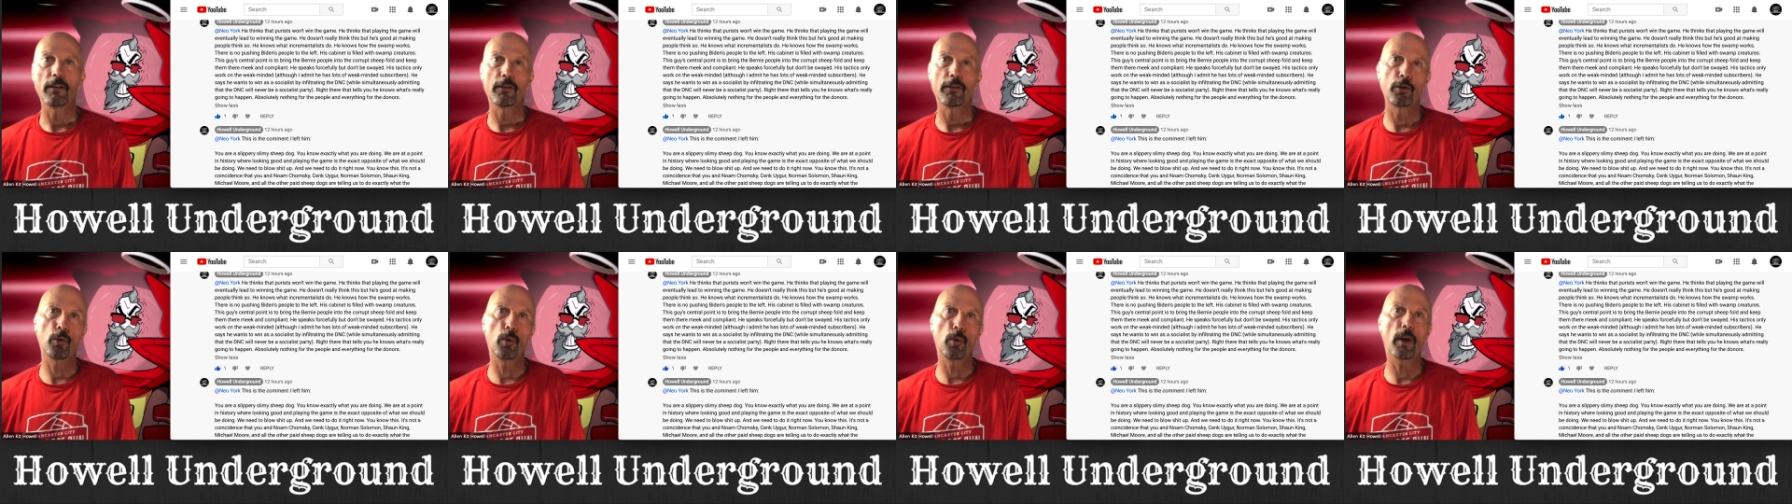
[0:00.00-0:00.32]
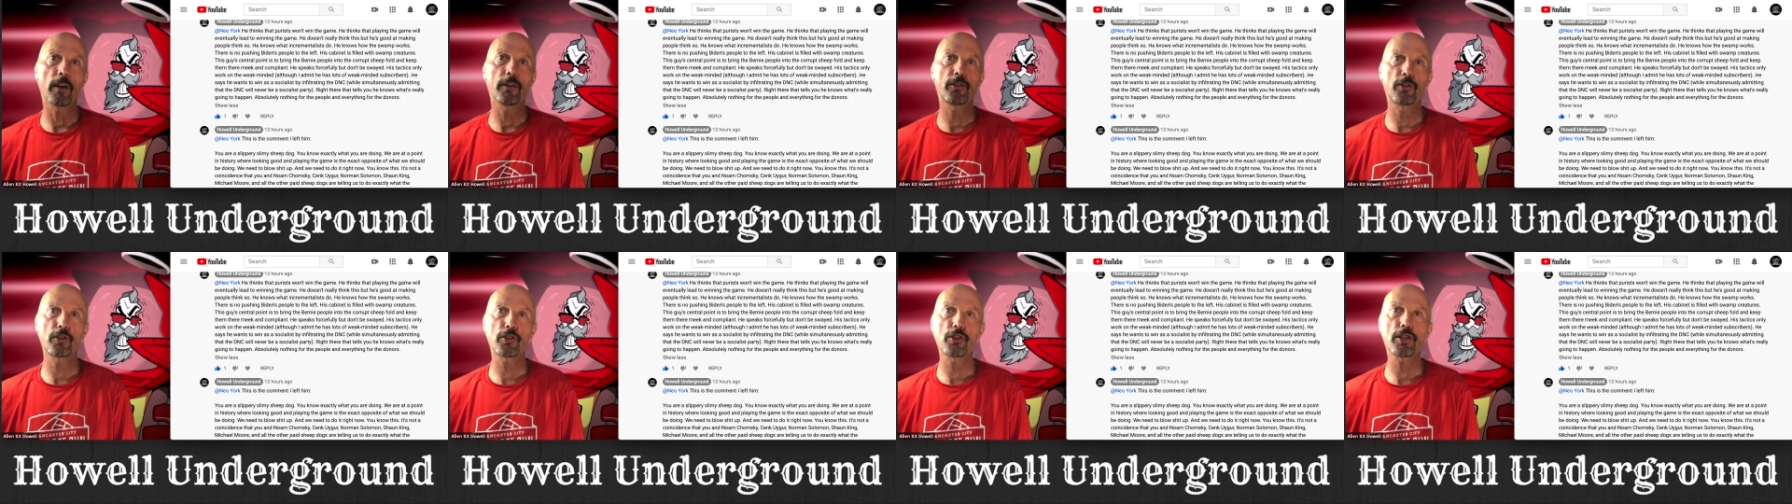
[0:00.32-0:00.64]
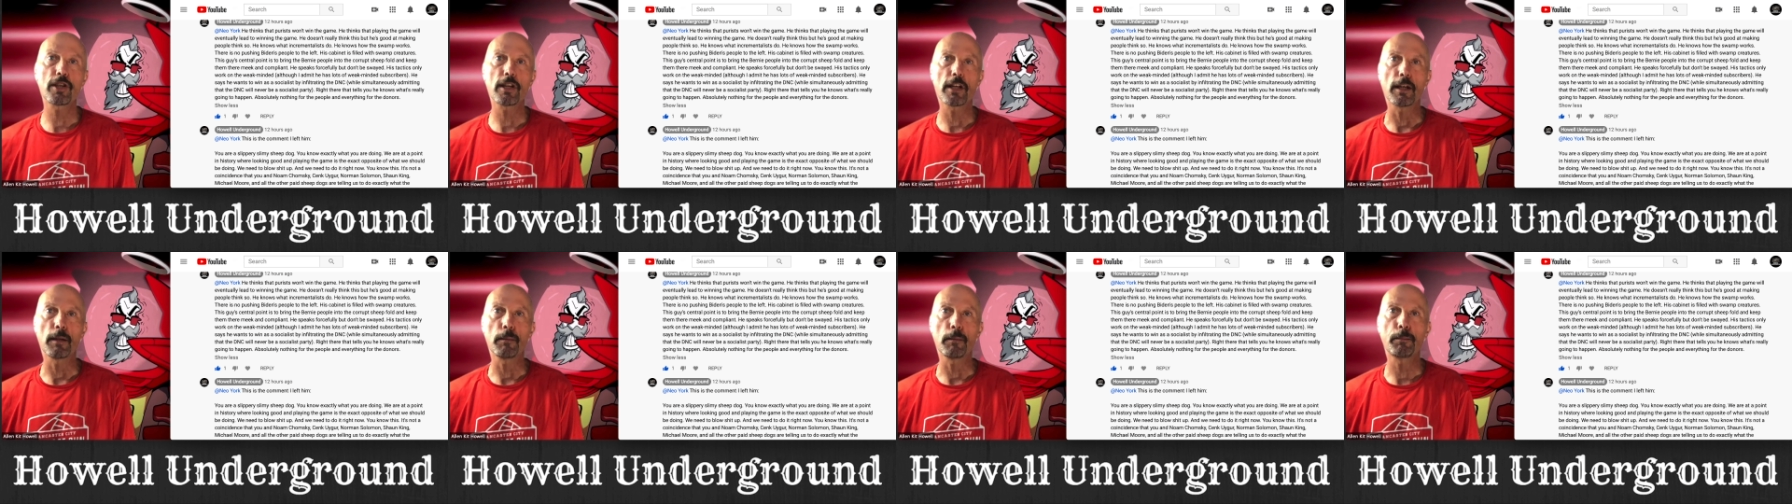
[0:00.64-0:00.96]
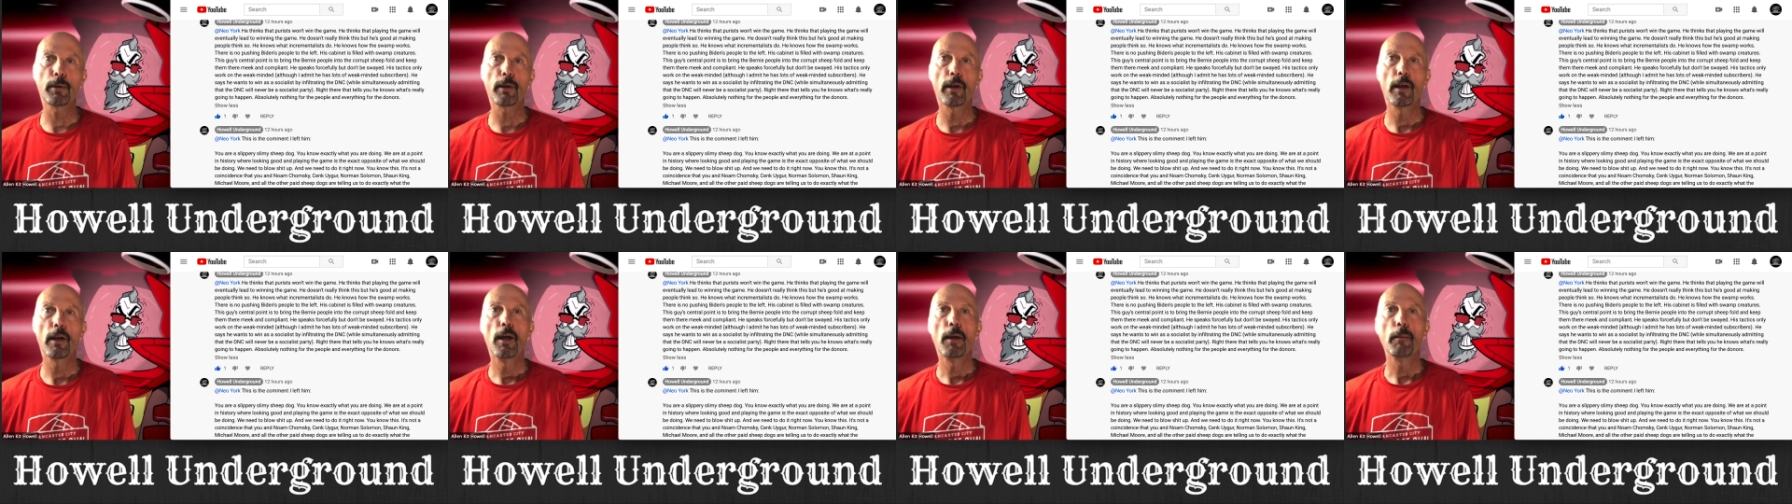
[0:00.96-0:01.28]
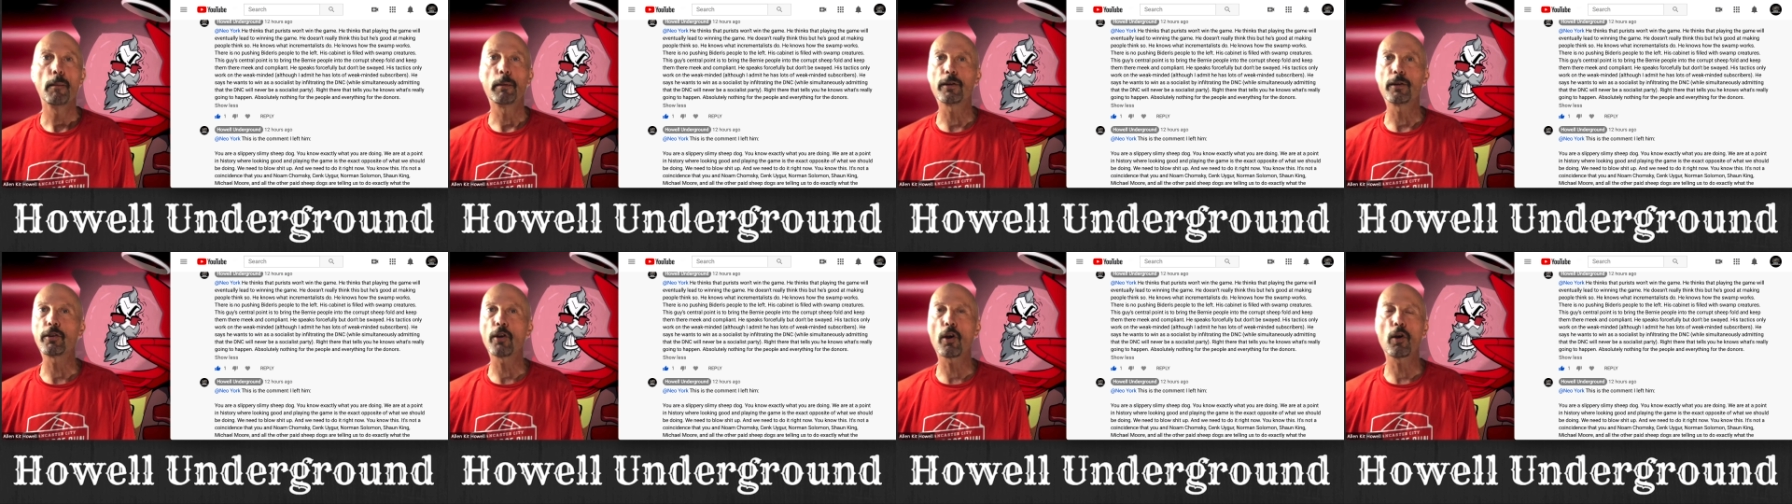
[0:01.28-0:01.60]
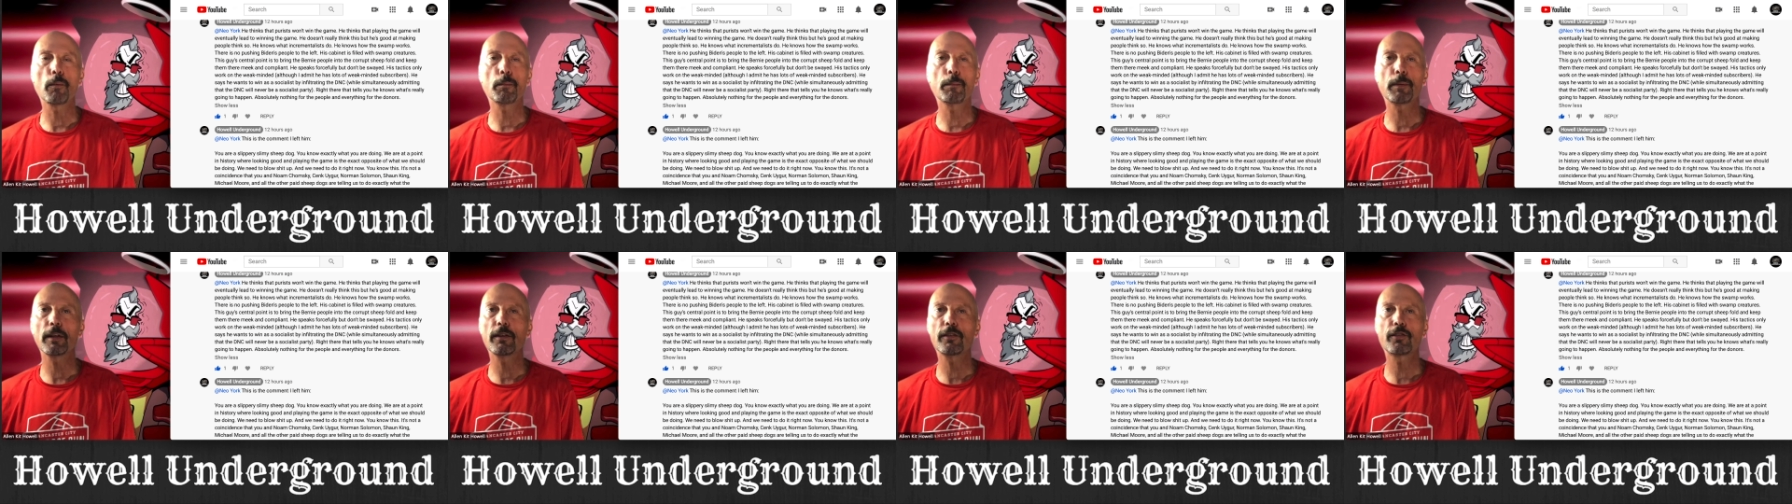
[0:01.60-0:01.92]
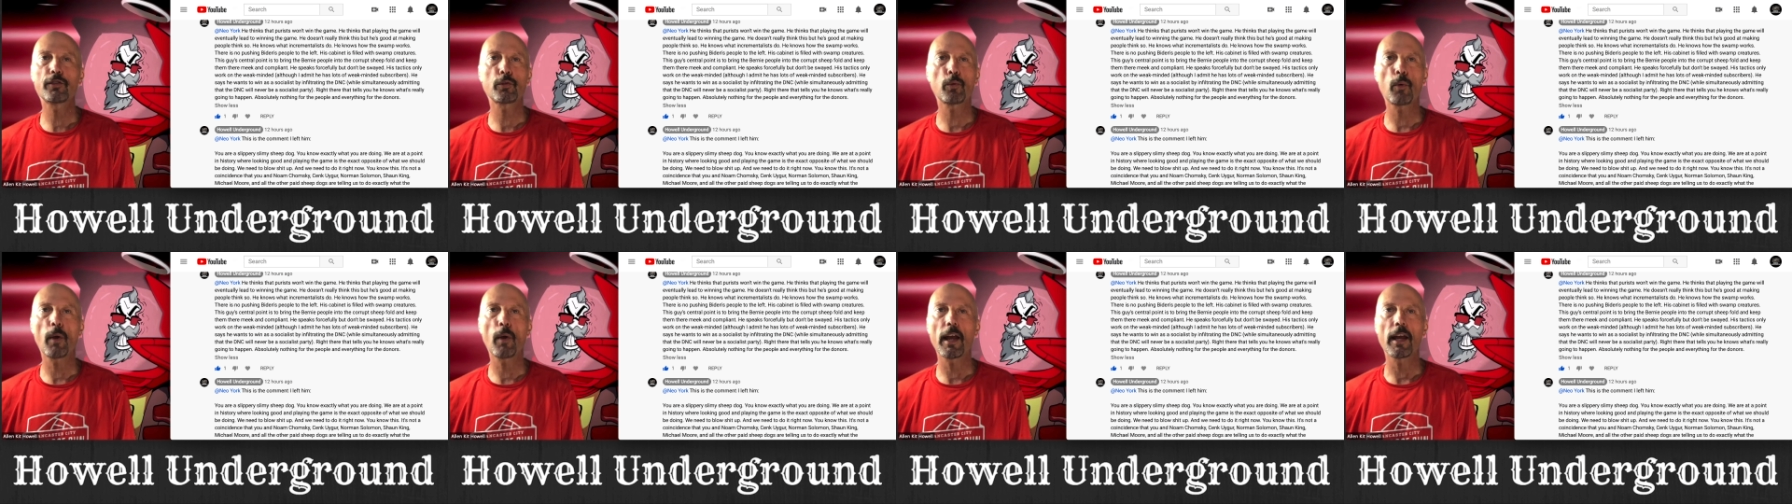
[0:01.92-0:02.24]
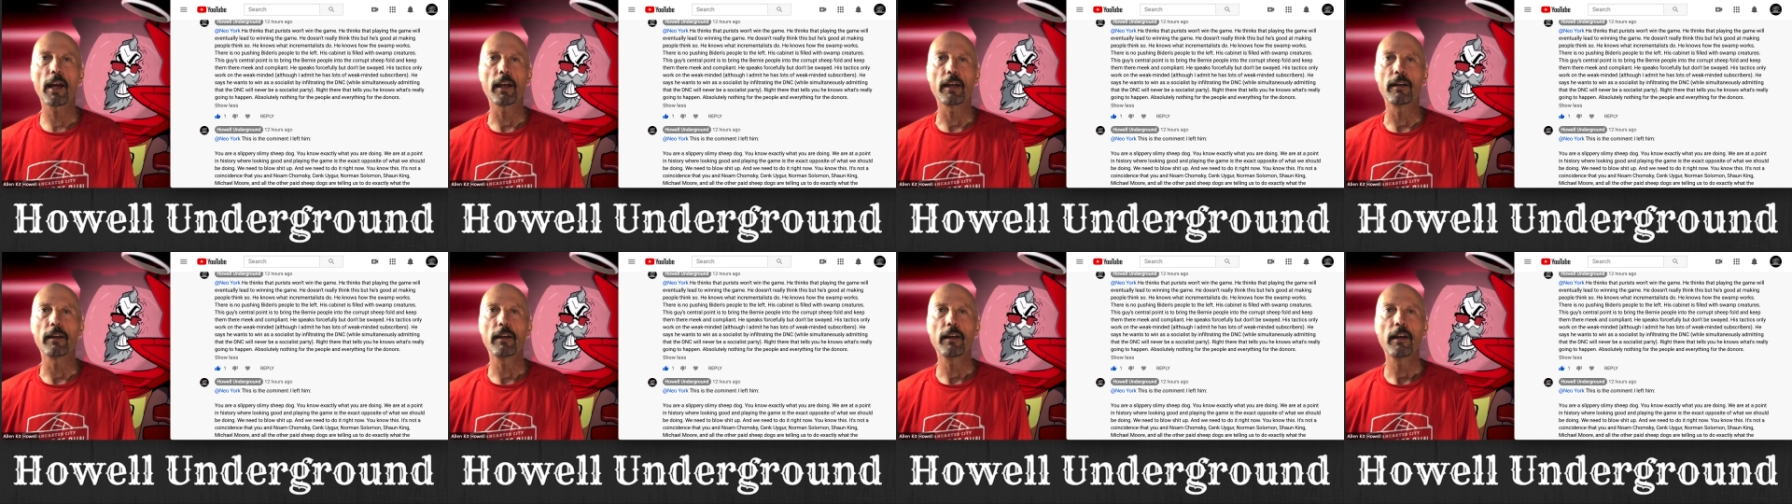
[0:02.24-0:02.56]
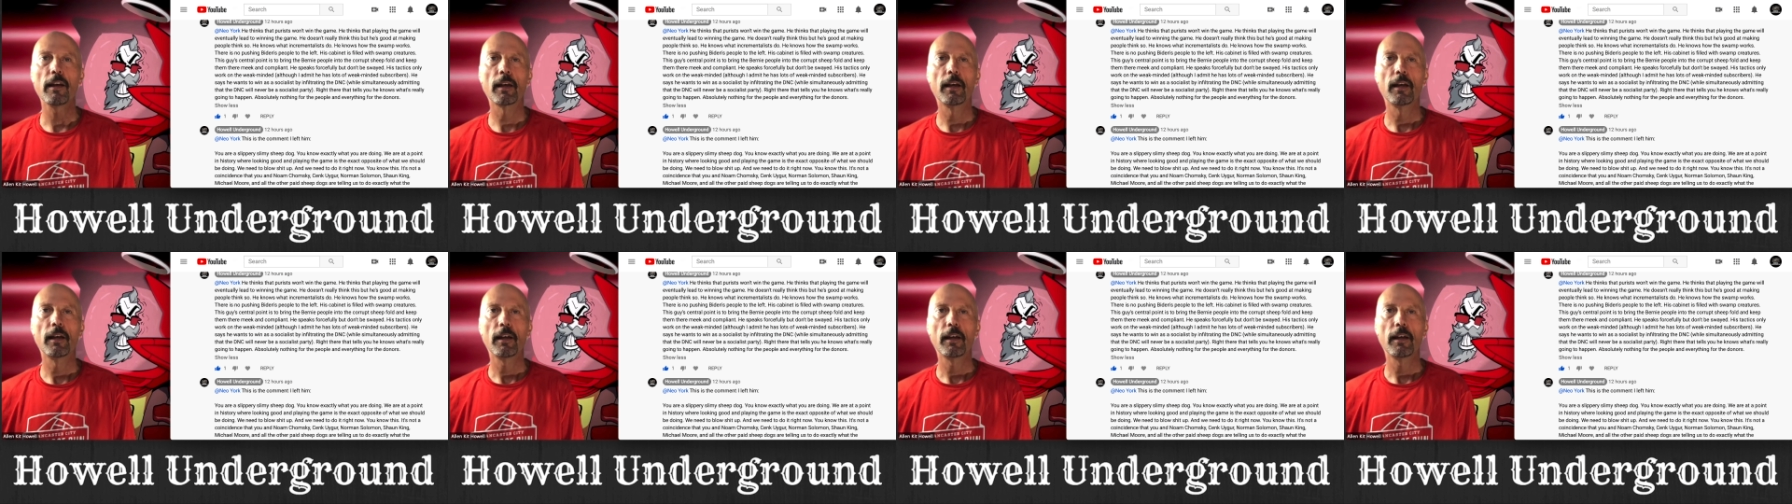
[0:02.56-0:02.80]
to us sheep, but don't be swayed.